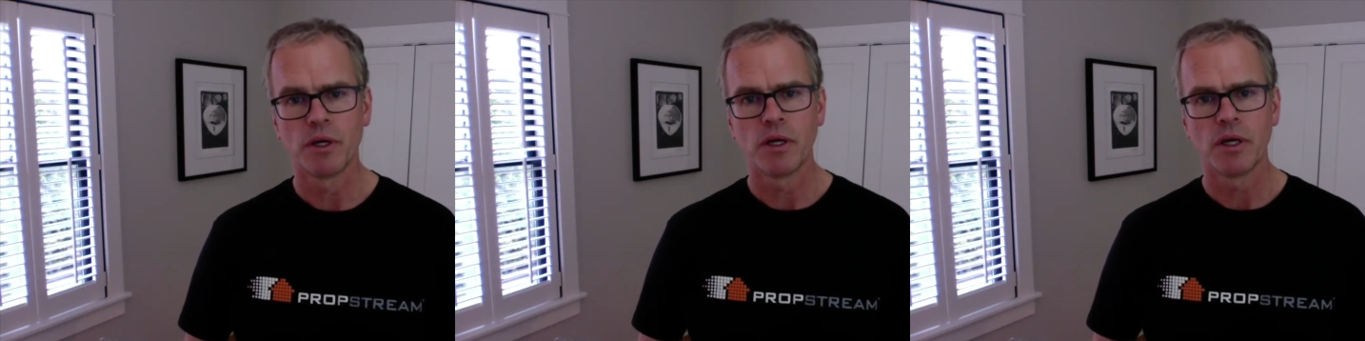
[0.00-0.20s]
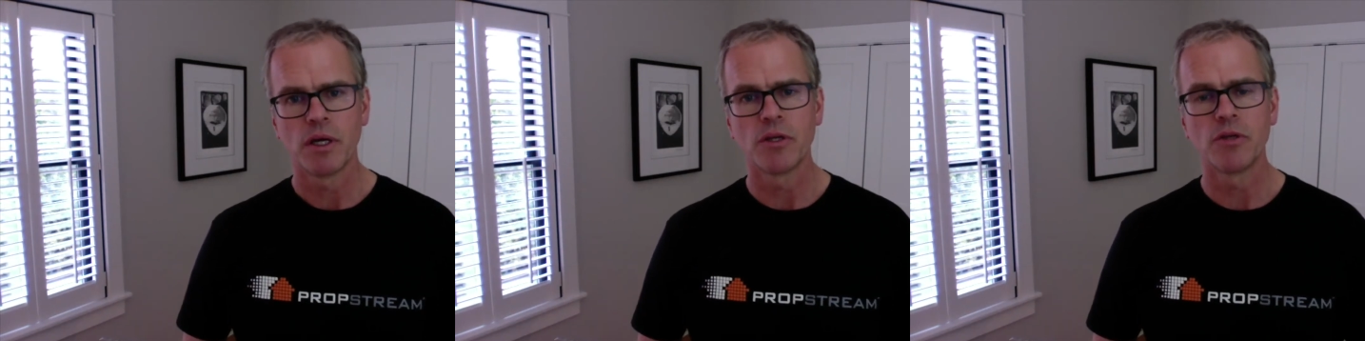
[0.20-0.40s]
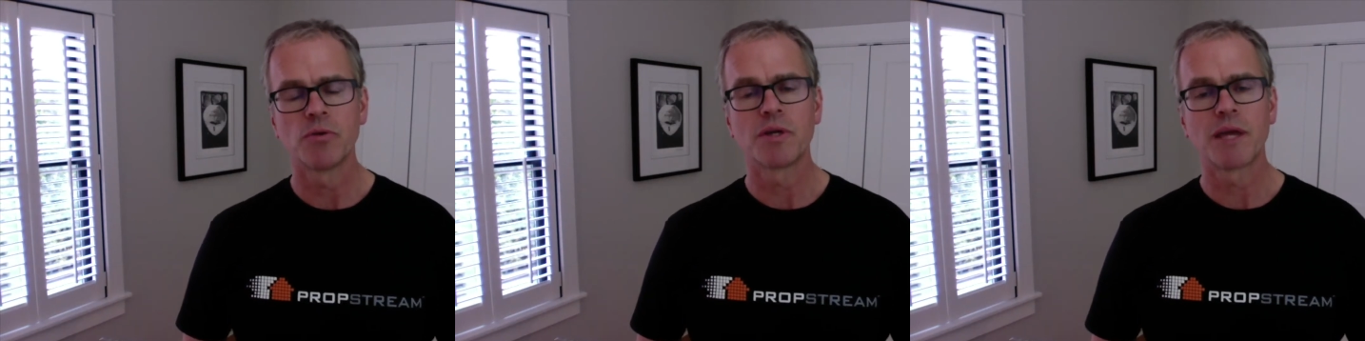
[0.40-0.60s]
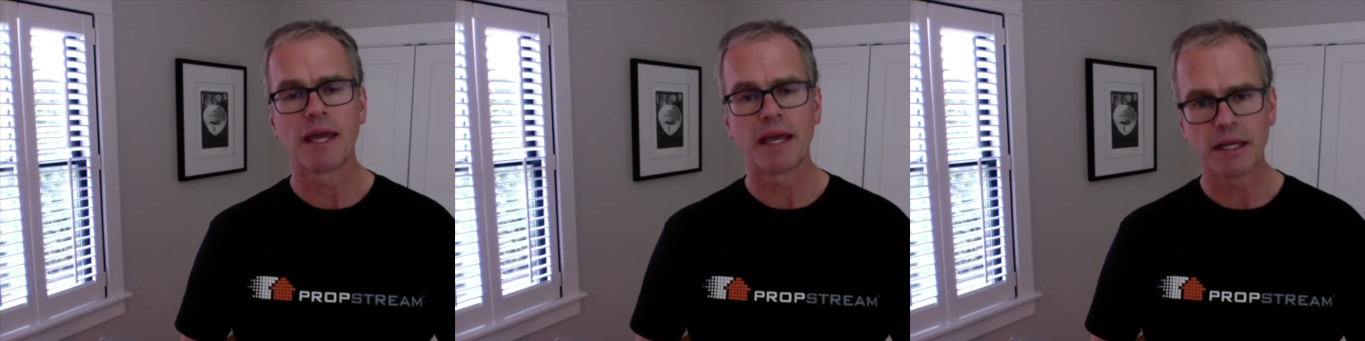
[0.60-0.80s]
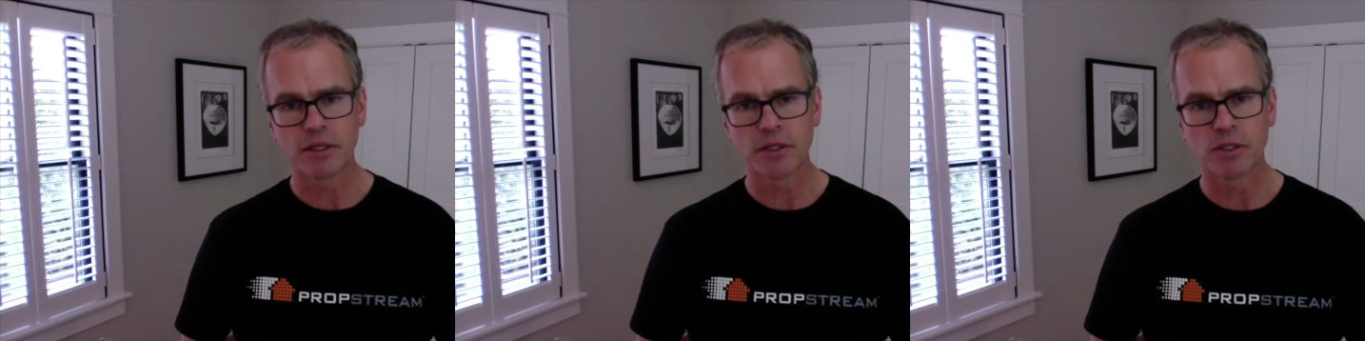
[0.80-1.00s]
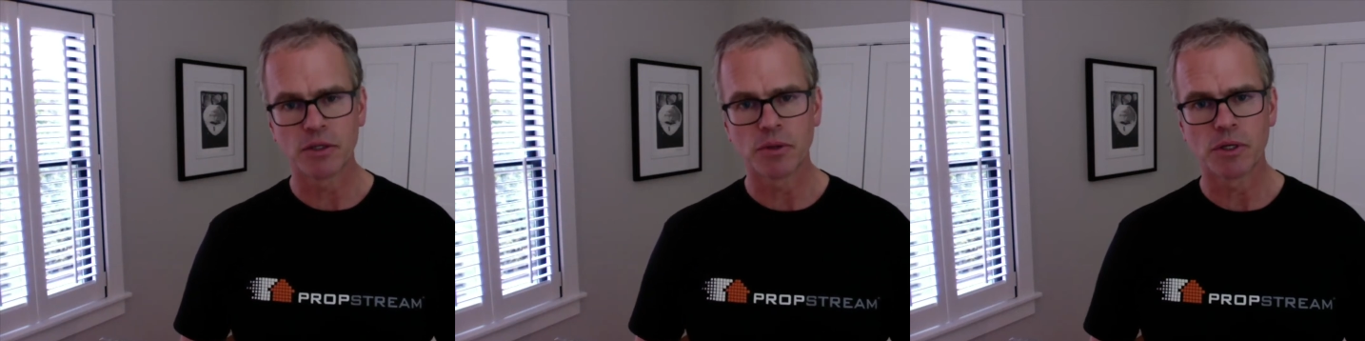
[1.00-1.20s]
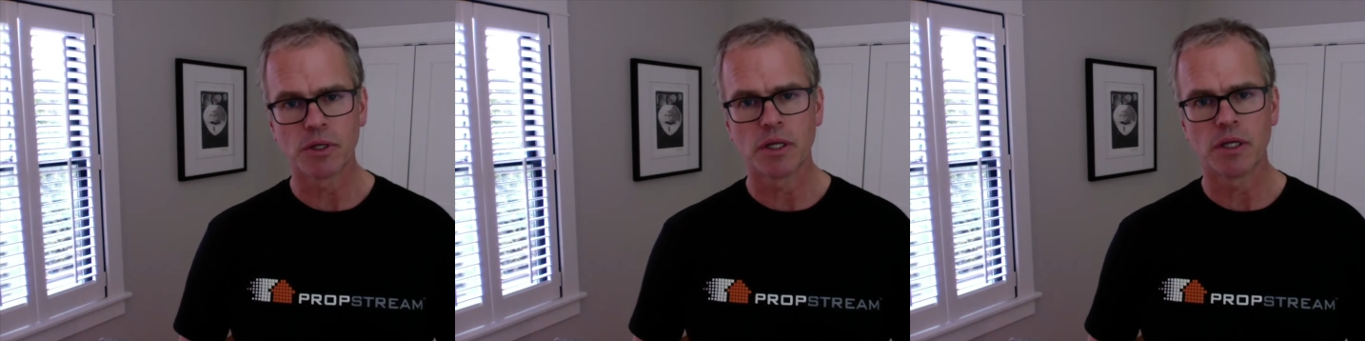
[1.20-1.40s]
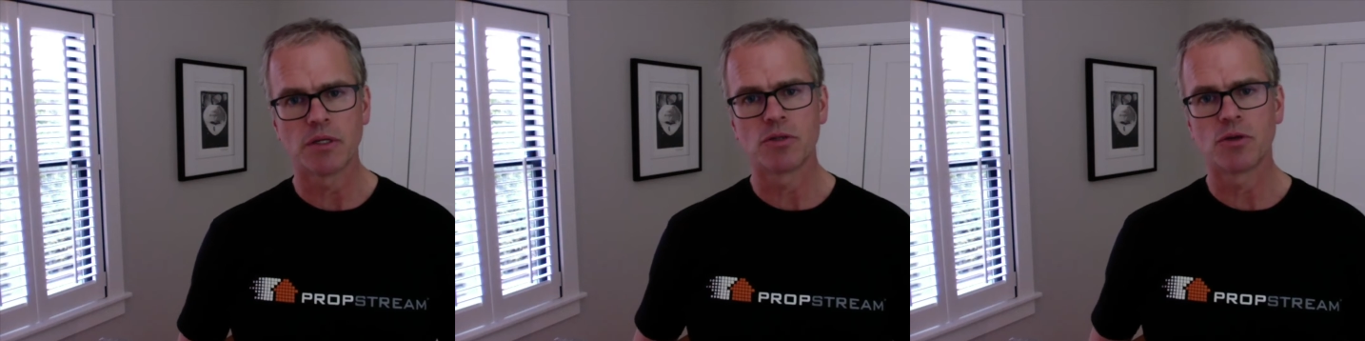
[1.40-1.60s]
And you can do it.
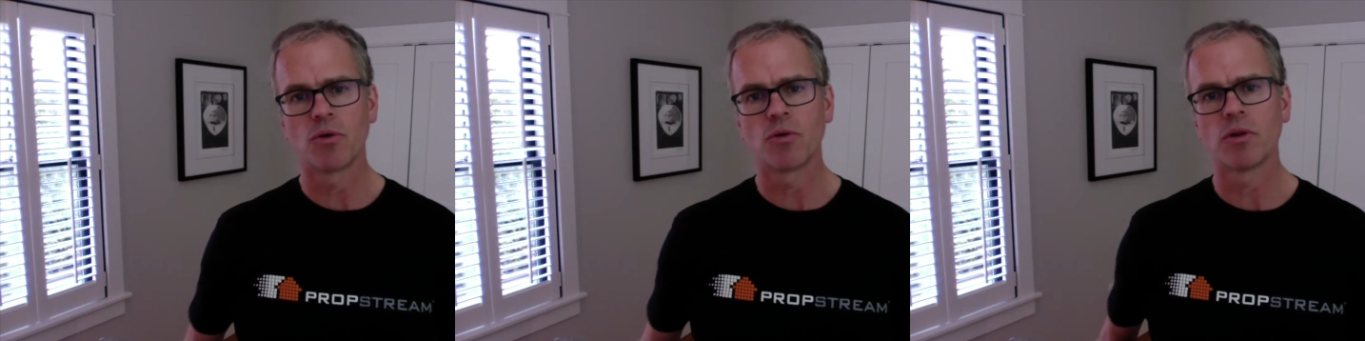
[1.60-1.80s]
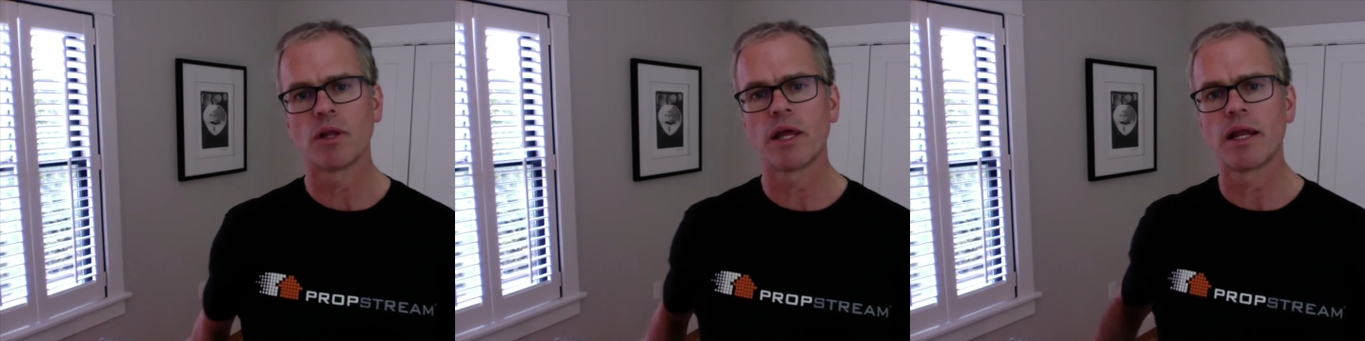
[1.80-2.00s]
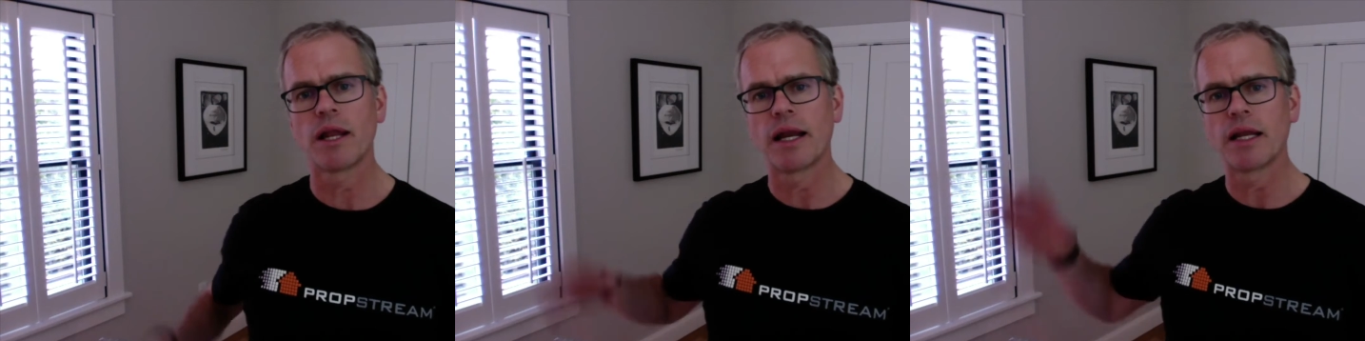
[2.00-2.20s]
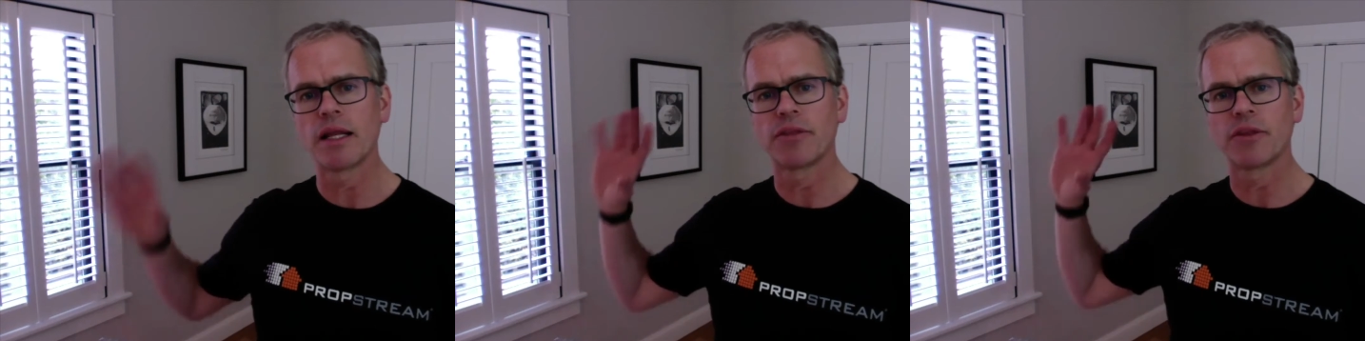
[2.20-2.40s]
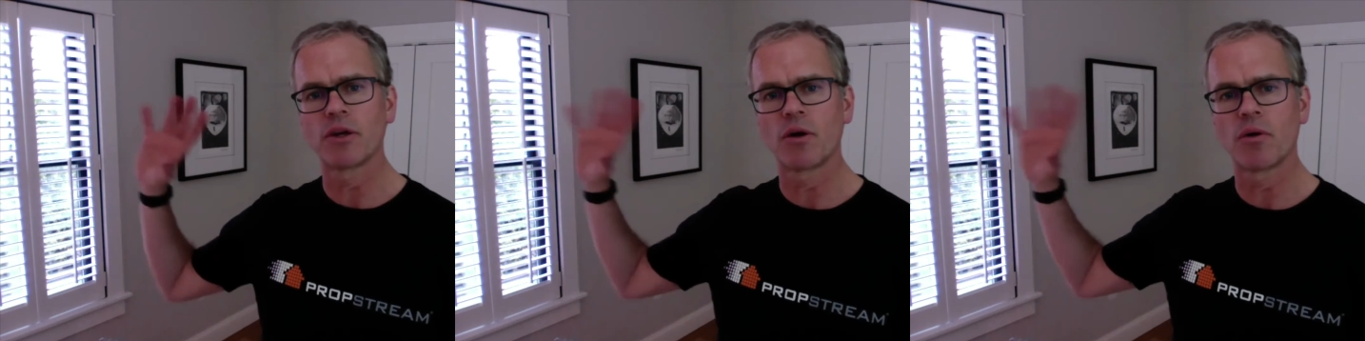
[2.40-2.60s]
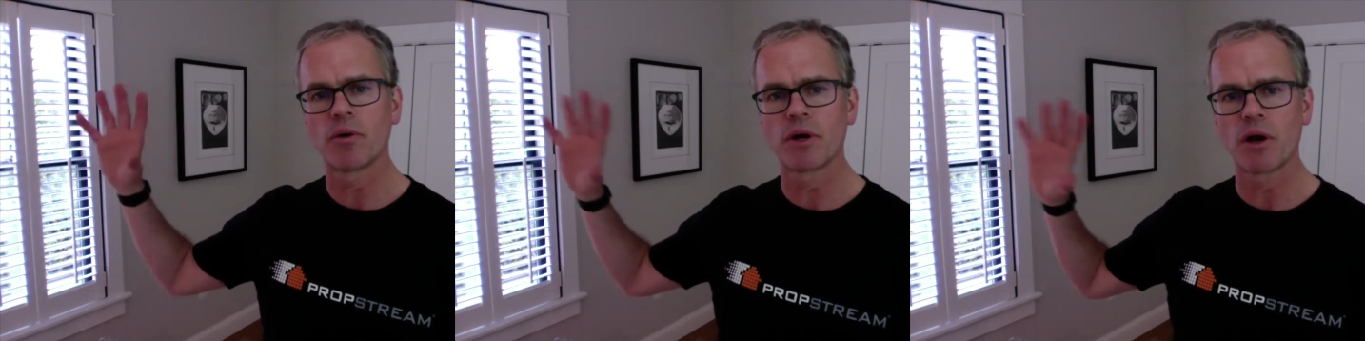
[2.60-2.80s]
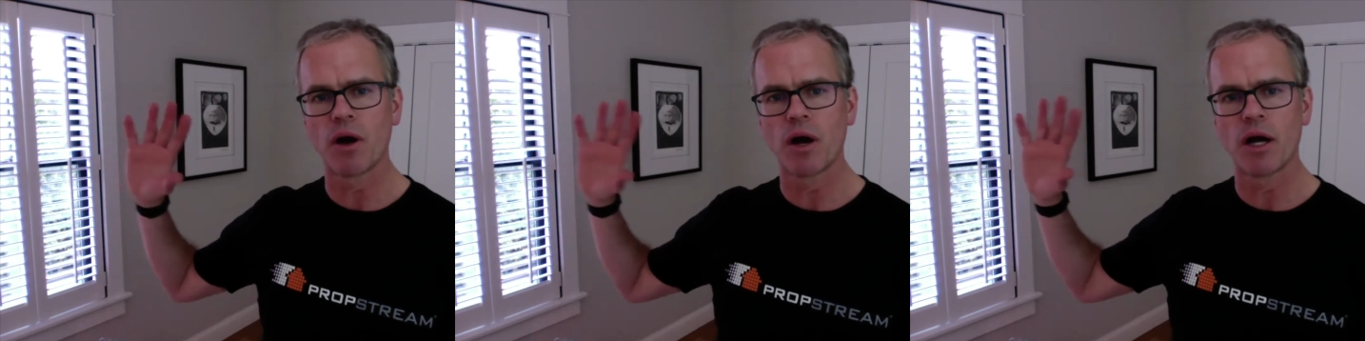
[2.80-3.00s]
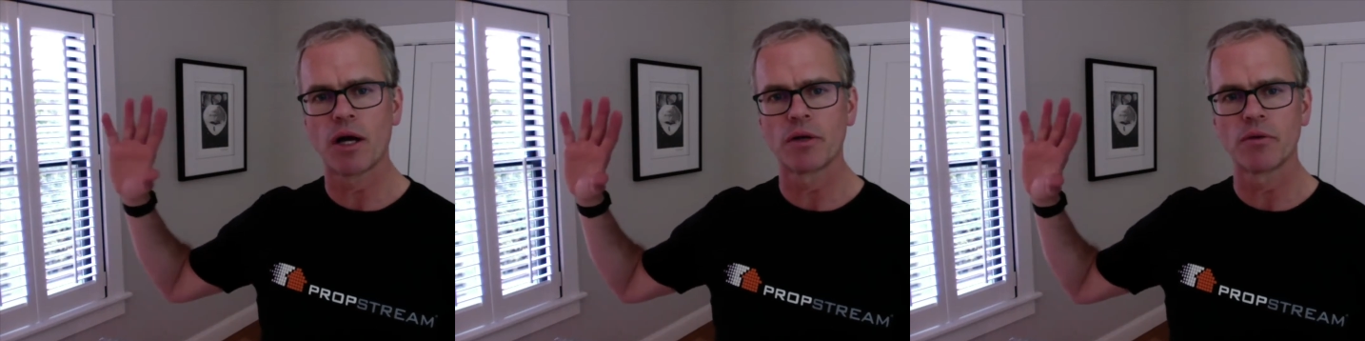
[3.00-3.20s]
And don't let anything going
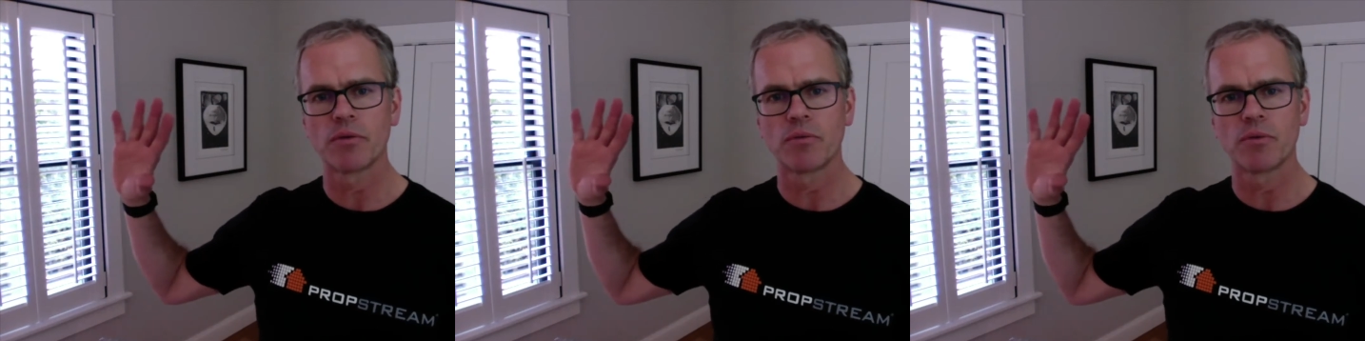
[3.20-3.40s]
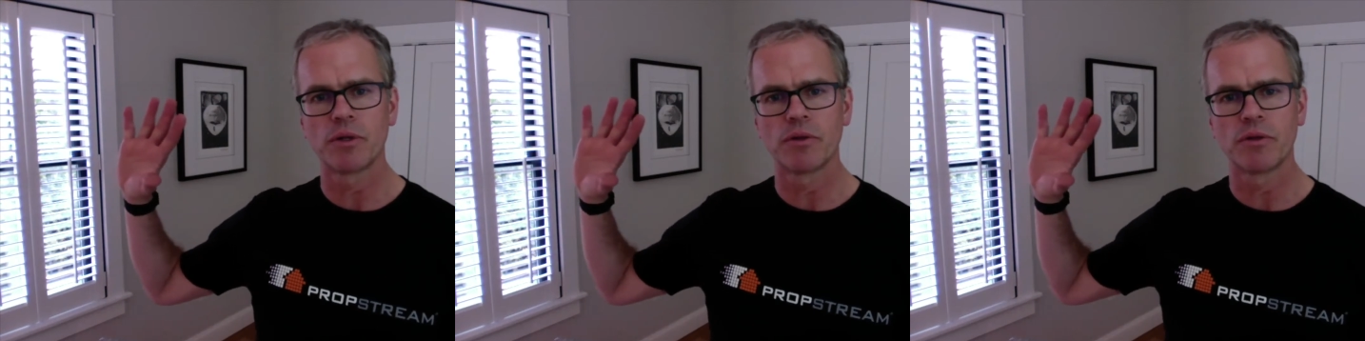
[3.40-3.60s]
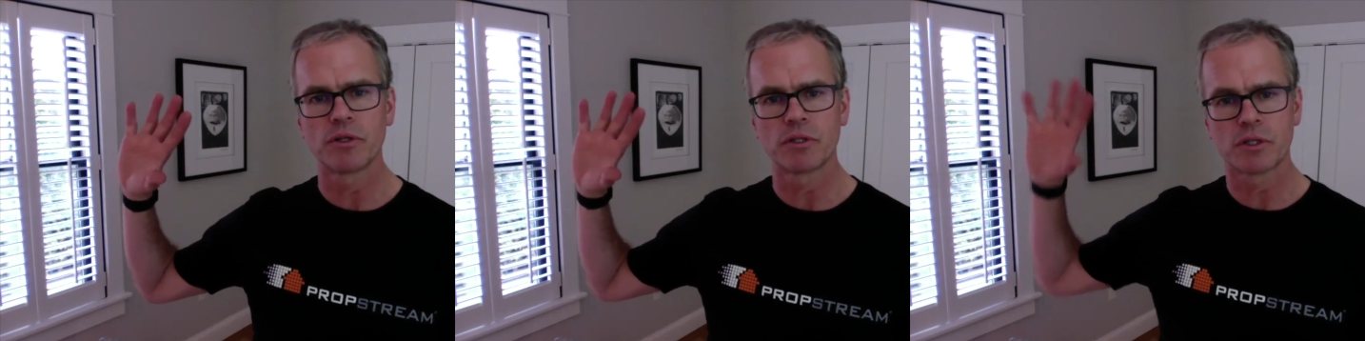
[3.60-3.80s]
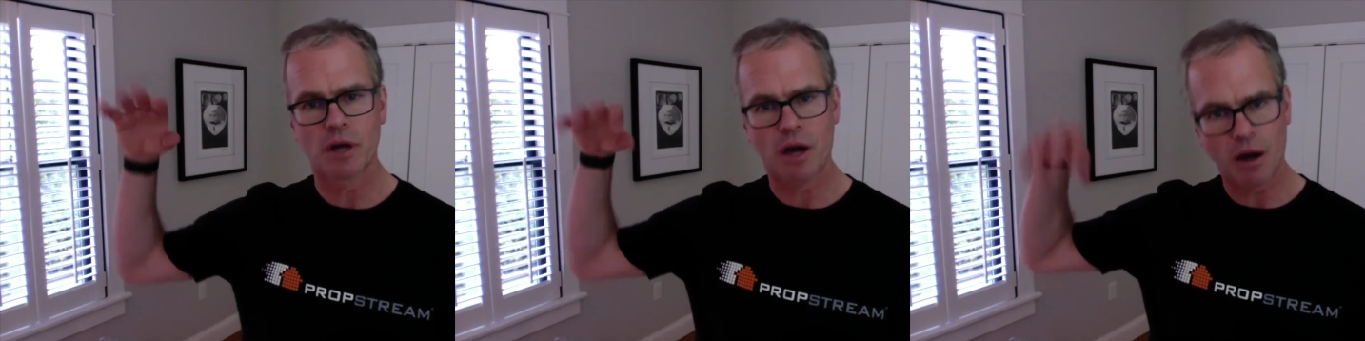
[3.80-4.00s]
on with this